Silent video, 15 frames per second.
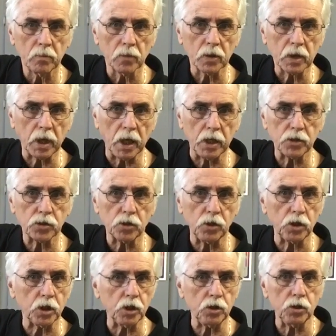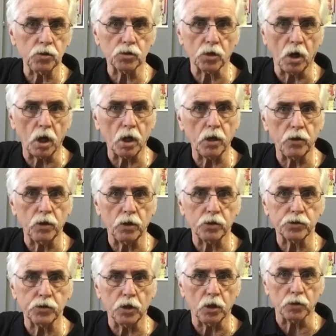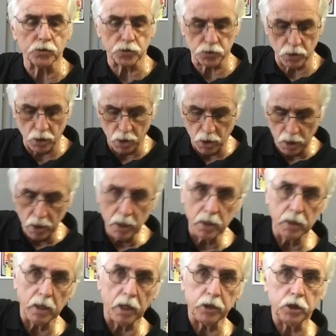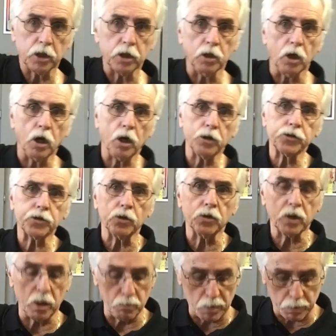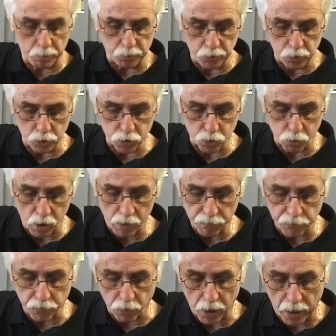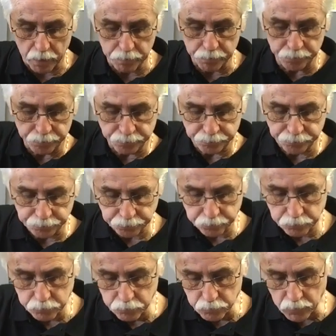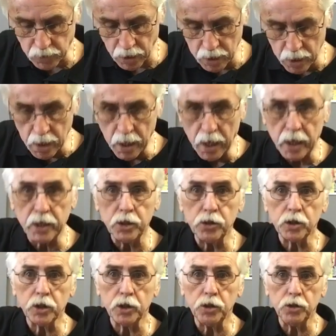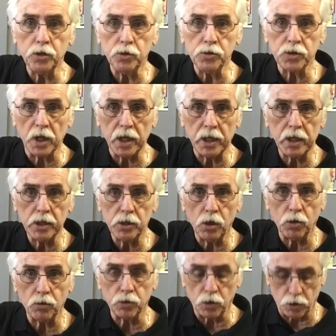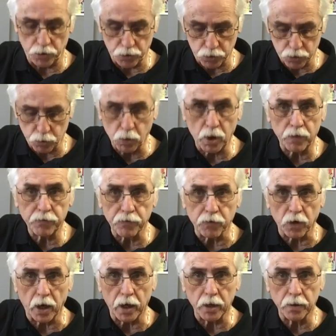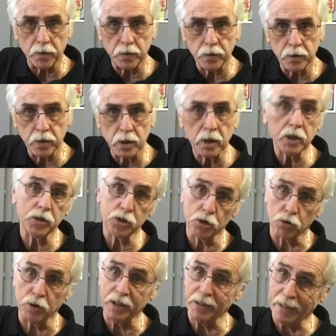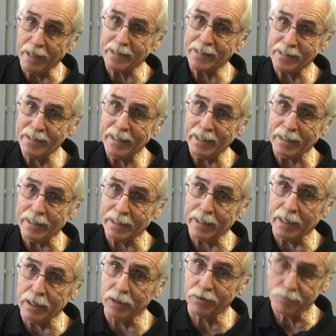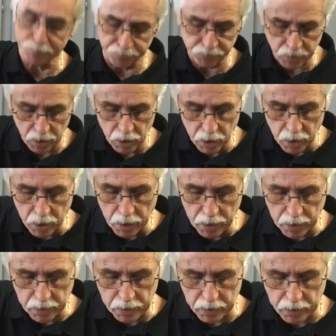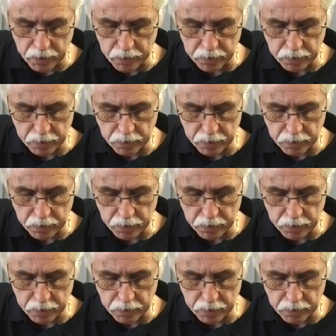Okay, so you can use all of those notes. Now you can also come up on the 12th fret, and you can use any note on the 12th fret, because that's D again, and